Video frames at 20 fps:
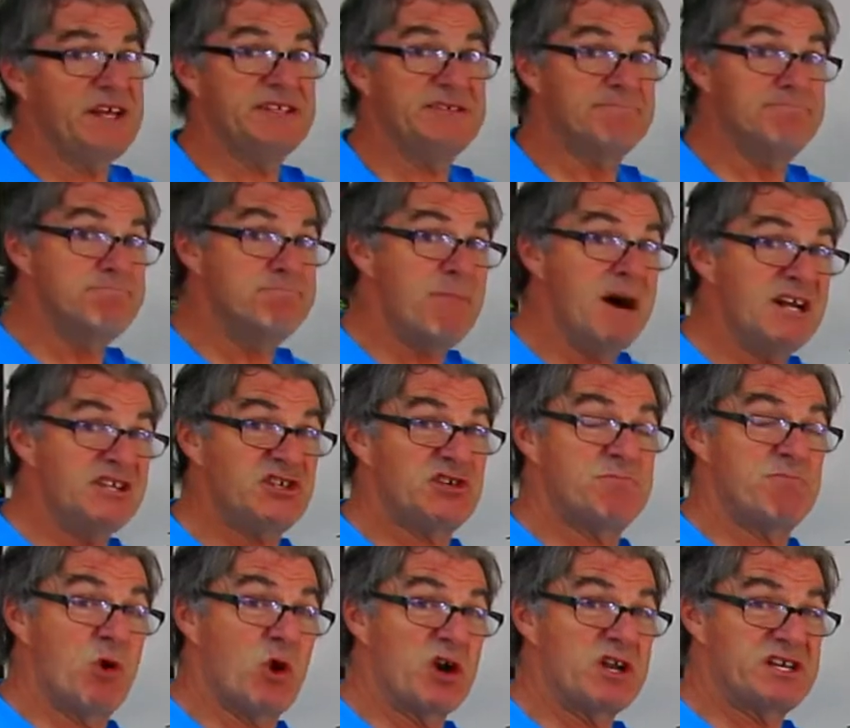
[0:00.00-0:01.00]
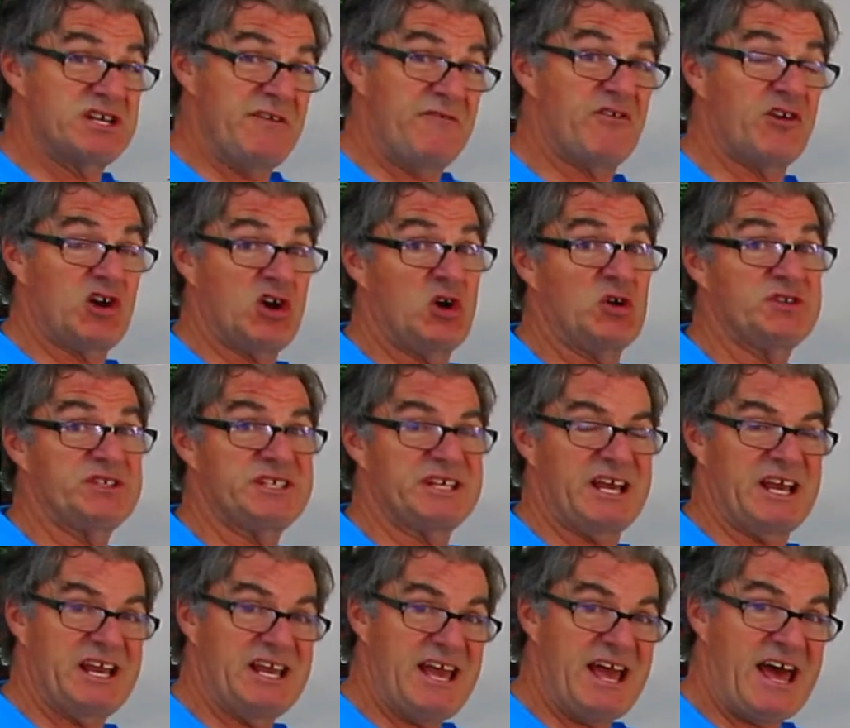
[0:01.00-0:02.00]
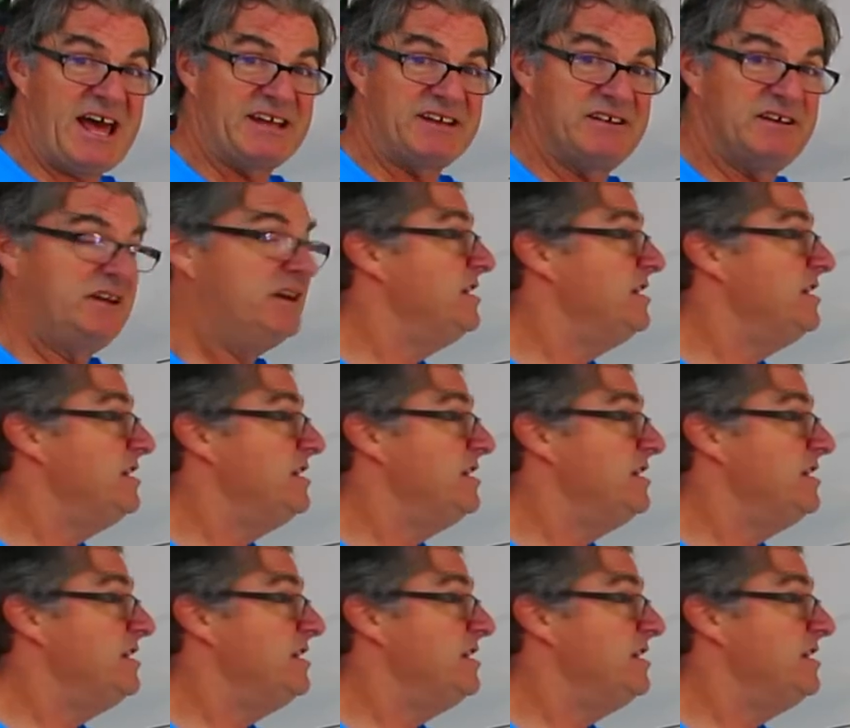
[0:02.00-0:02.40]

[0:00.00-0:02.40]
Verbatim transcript: is much more difficult to get.